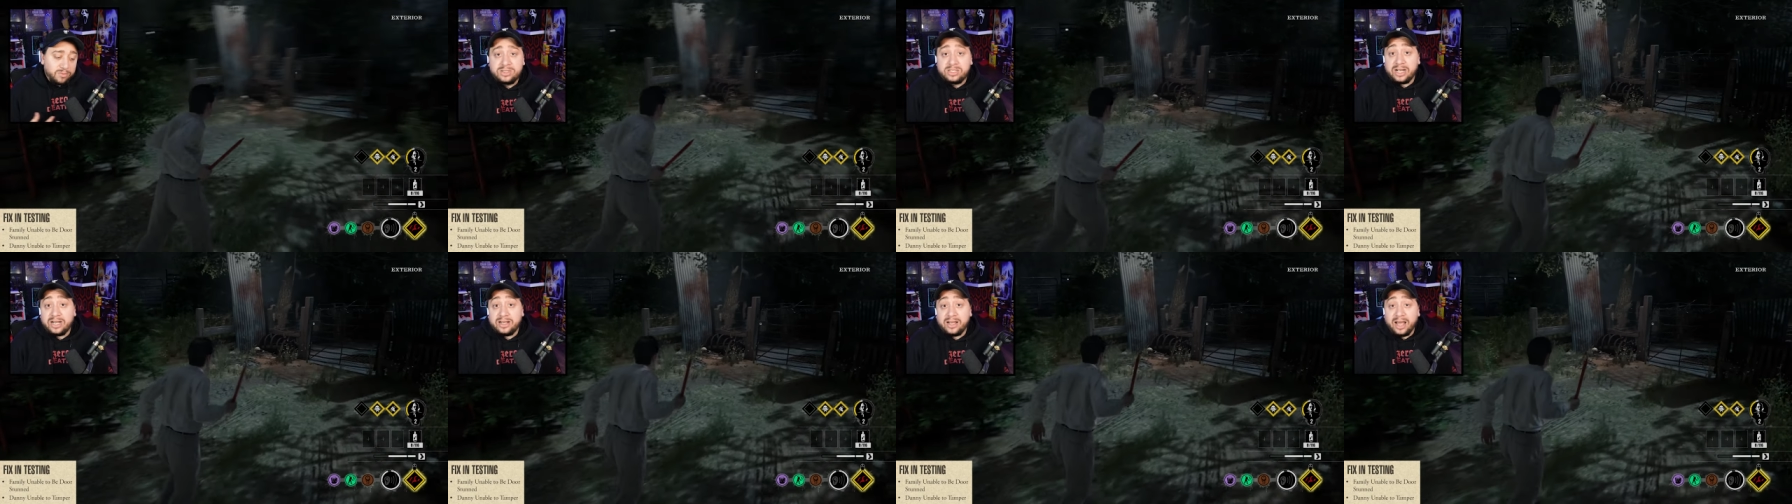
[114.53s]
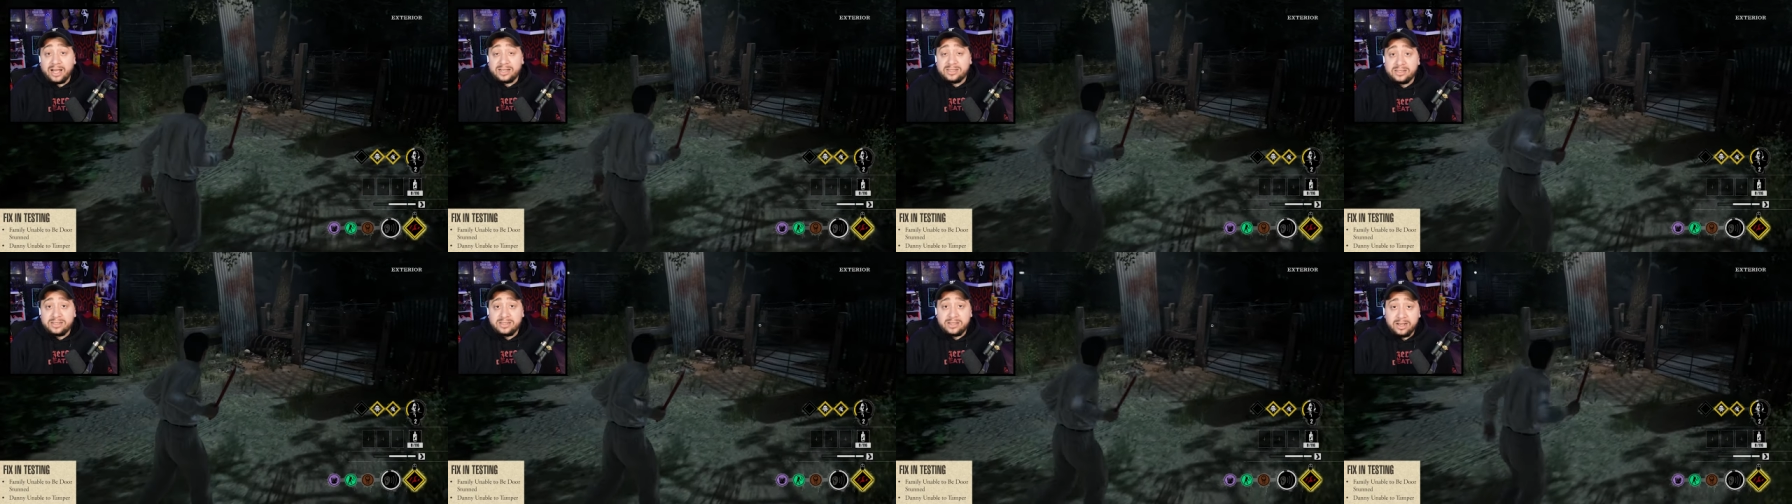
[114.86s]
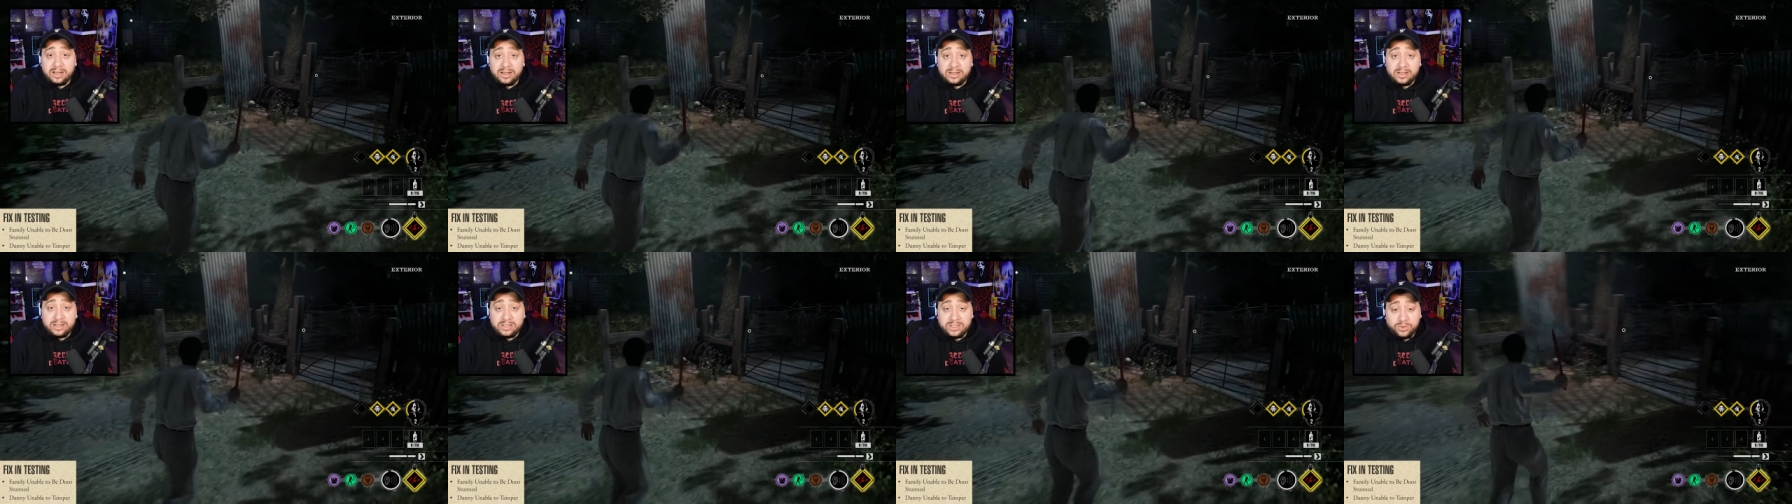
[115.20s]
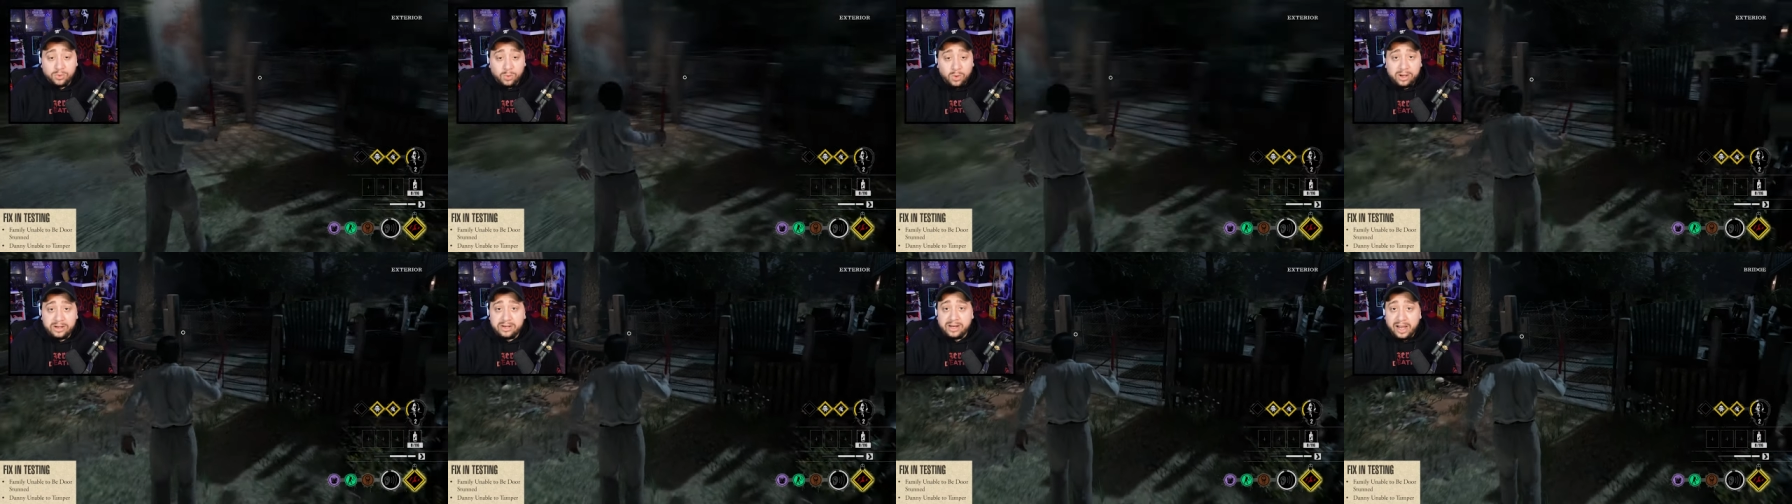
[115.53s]
which I guess is good because
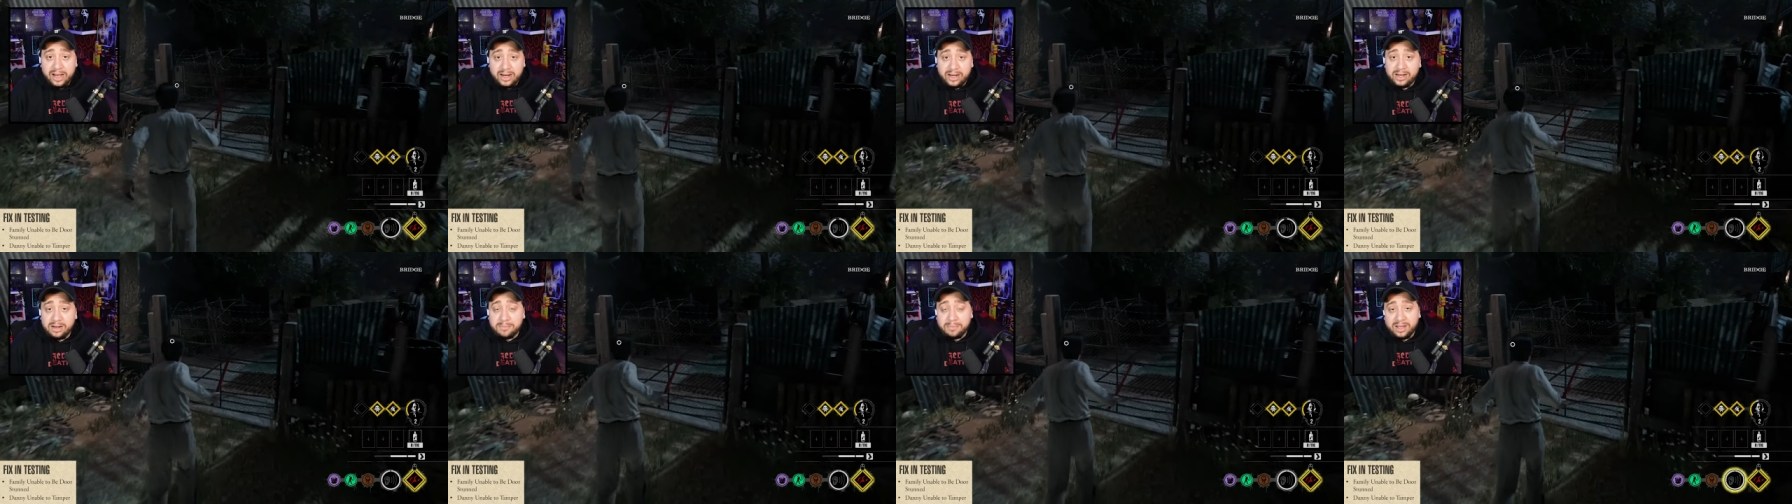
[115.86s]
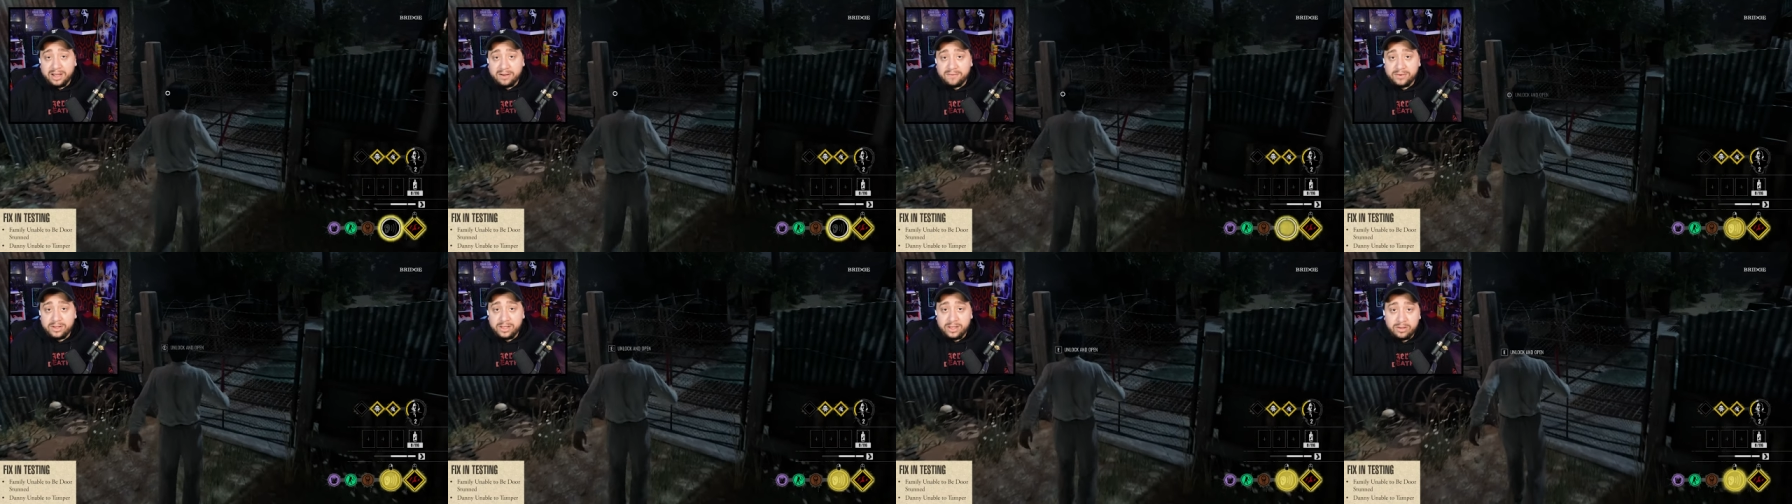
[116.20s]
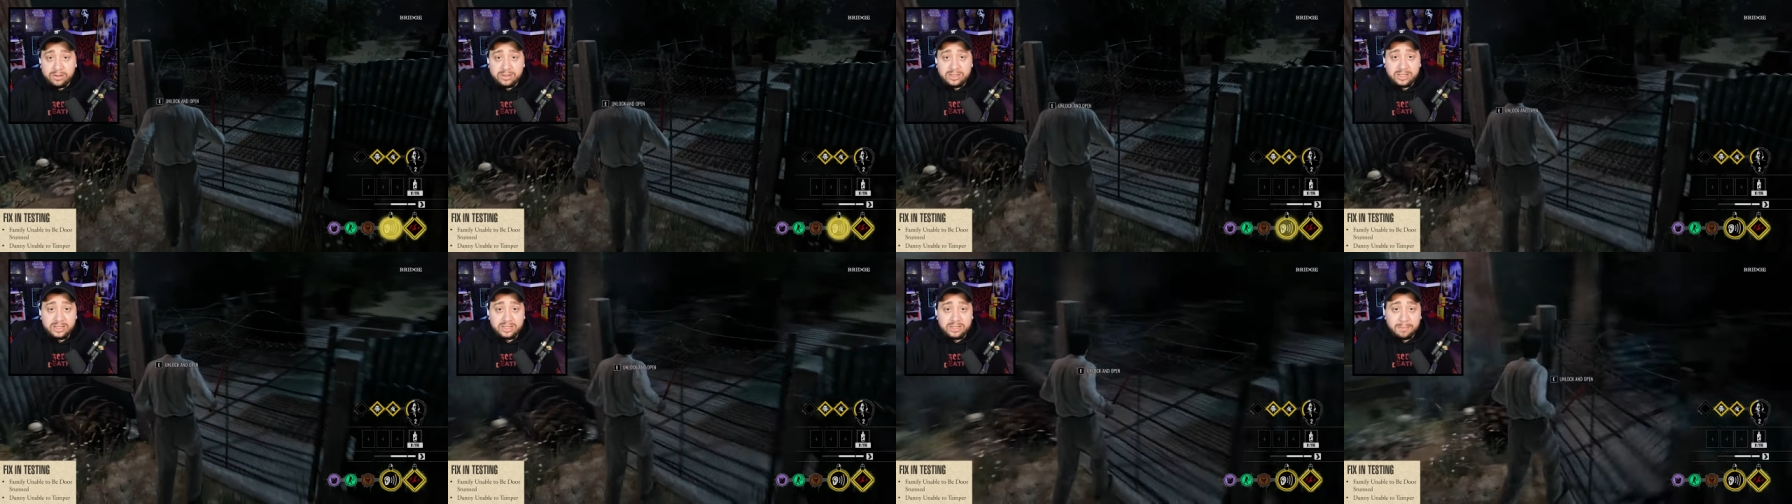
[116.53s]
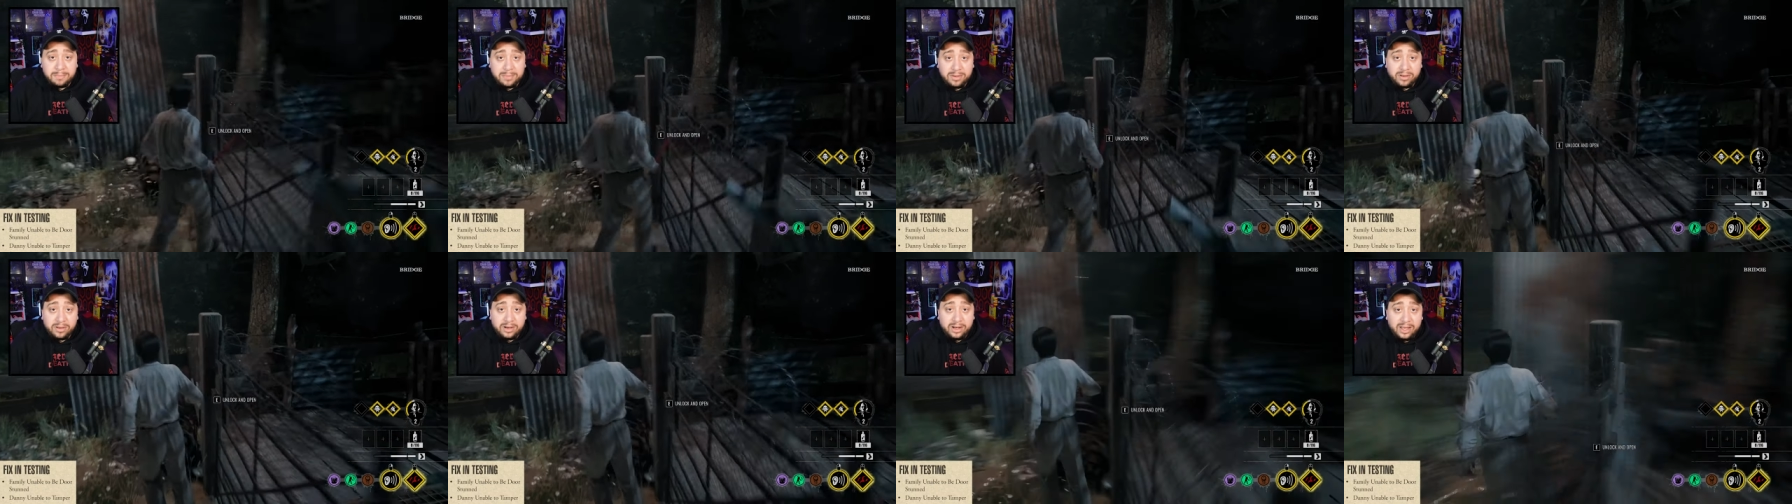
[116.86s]
you want Danny to be able to use his
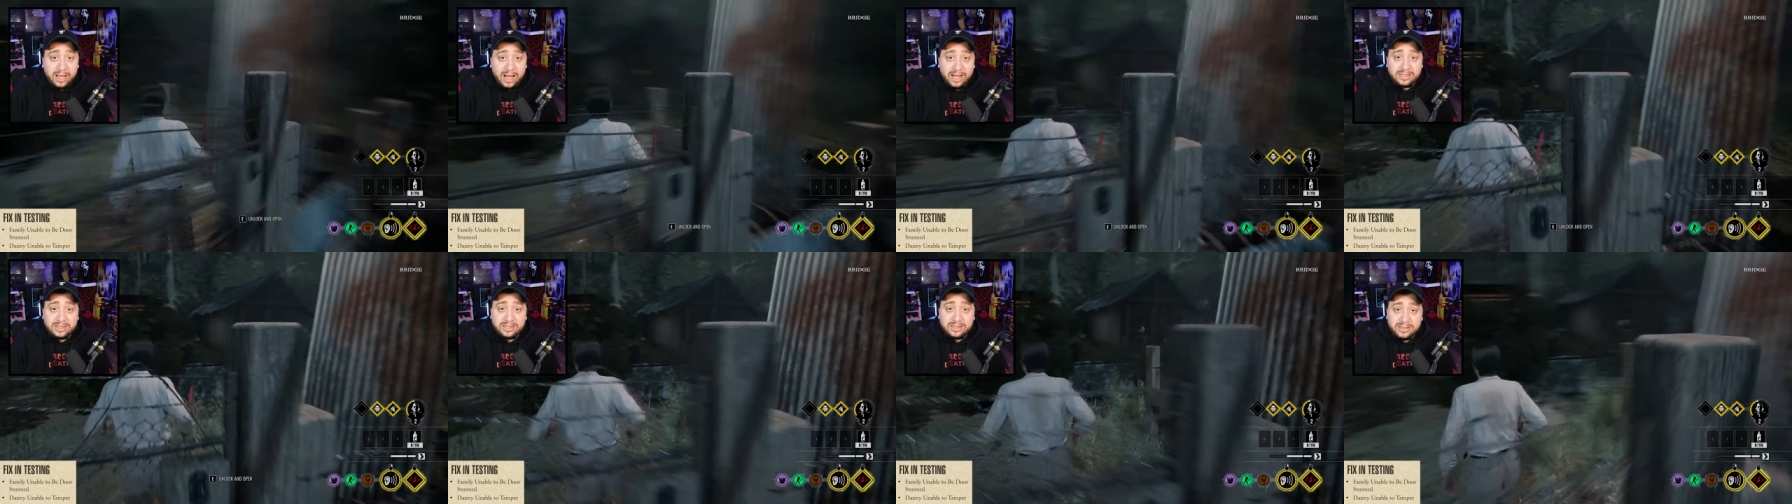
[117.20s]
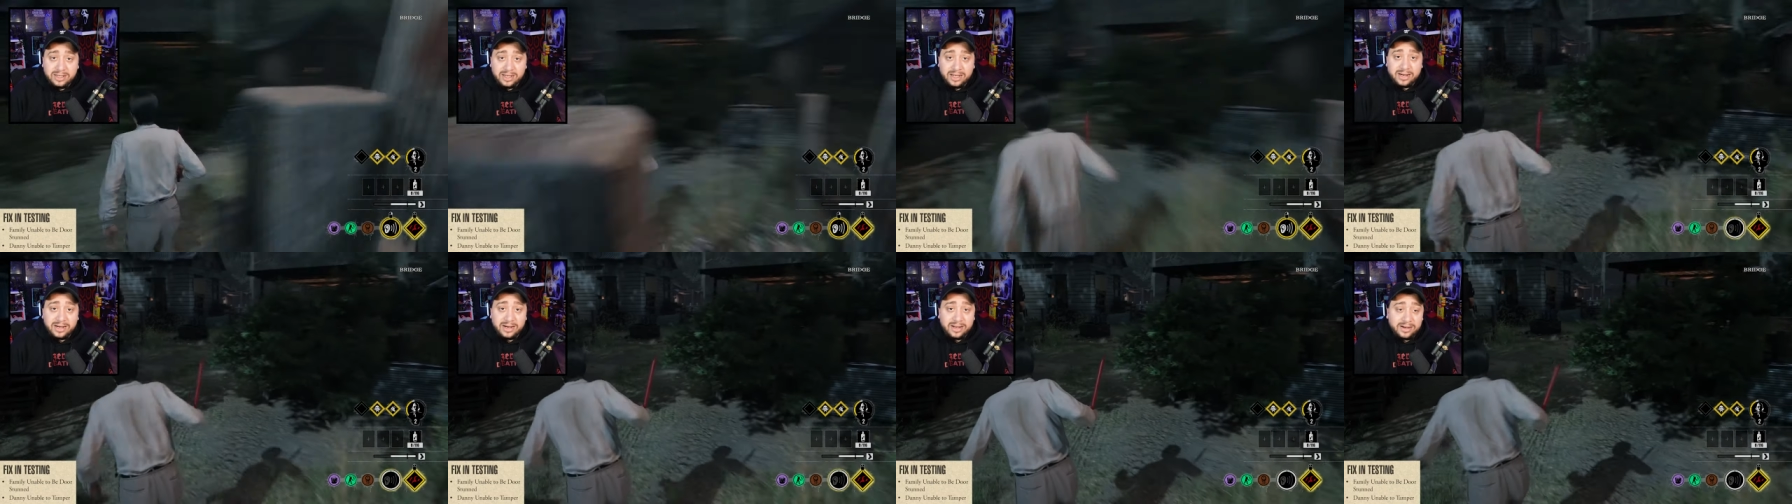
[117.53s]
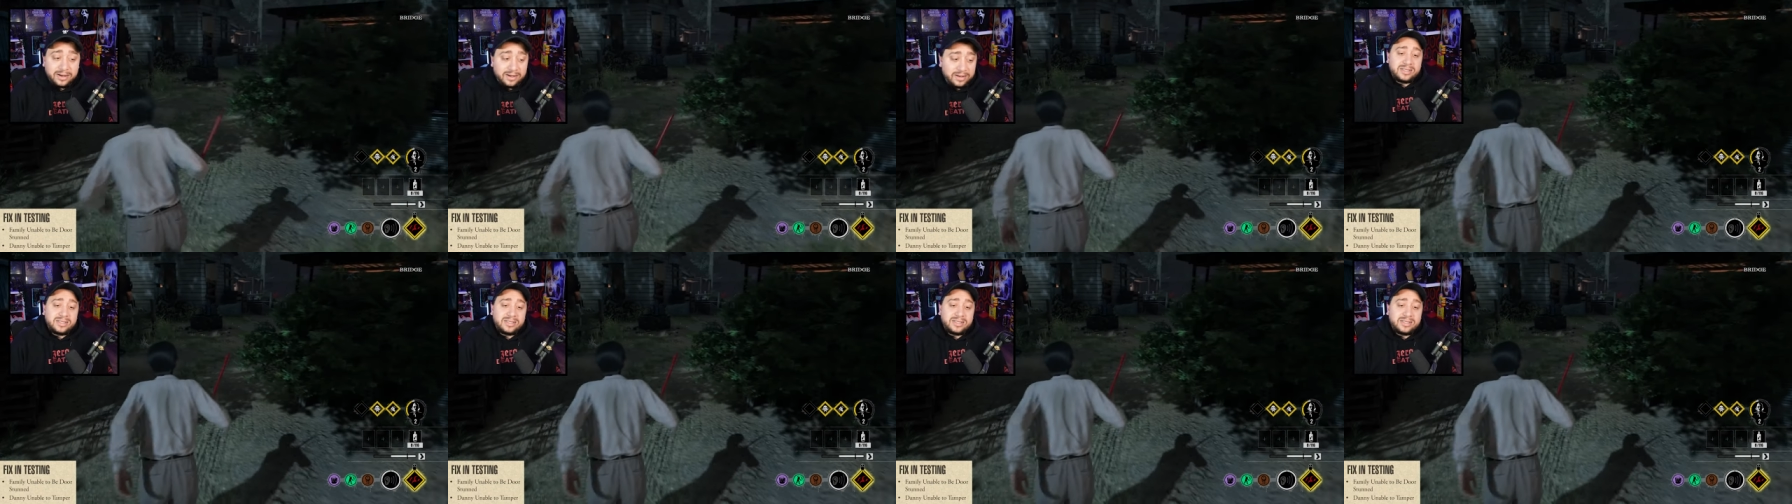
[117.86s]
ability as intended.